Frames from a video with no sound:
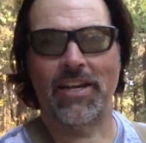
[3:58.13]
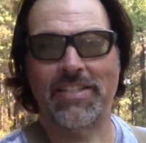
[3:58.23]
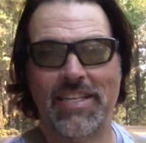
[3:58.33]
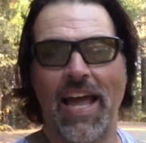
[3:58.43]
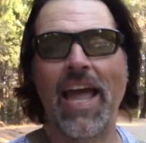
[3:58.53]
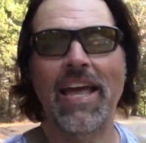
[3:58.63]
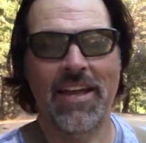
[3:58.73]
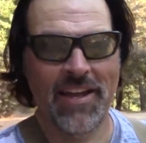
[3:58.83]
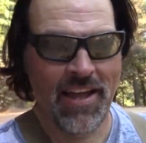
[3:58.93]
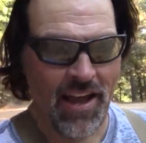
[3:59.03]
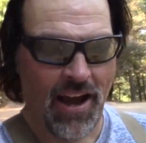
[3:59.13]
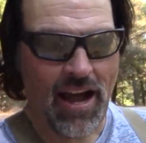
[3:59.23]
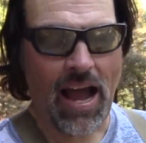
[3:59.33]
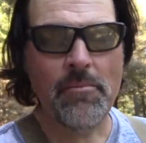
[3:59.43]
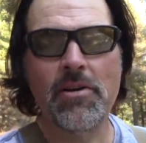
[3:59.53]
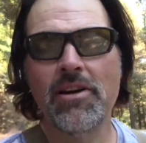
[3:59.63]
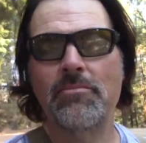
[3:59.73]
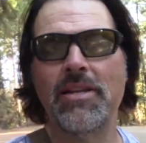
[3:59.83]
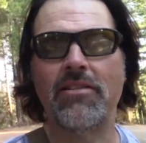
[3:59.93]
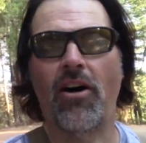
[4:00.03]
And today, I'm going to be